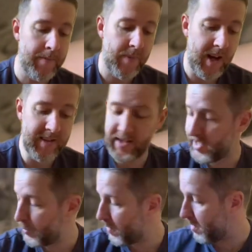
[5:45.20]
as I
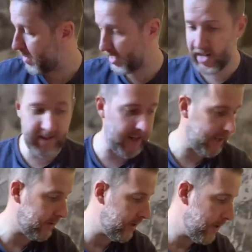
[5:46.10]
said, with the
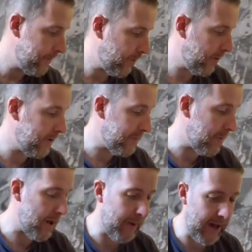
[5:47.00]
magnetics, with a
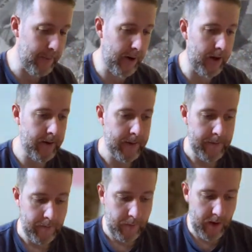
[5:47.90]
bit of paper.
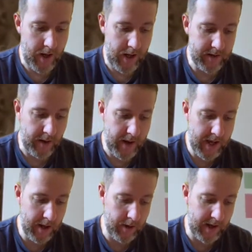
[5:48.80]
So
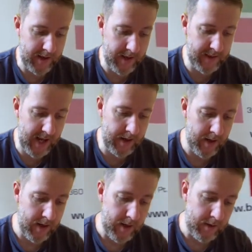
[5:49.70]
here, look, as I said,
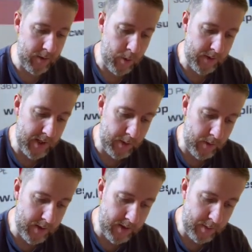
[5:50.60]
so what's this
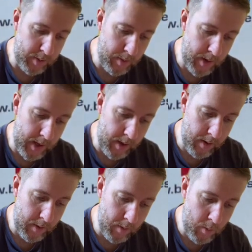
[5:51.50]
one? This is probably
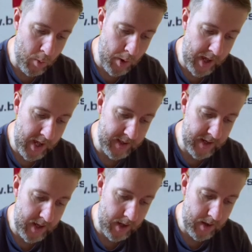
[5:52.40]

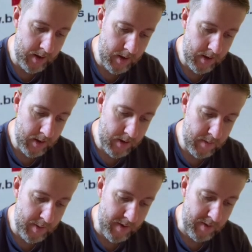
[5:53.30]
180,
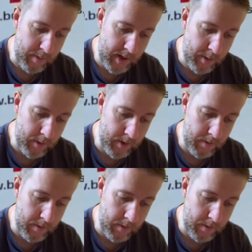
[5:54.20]
might be even the bigger one.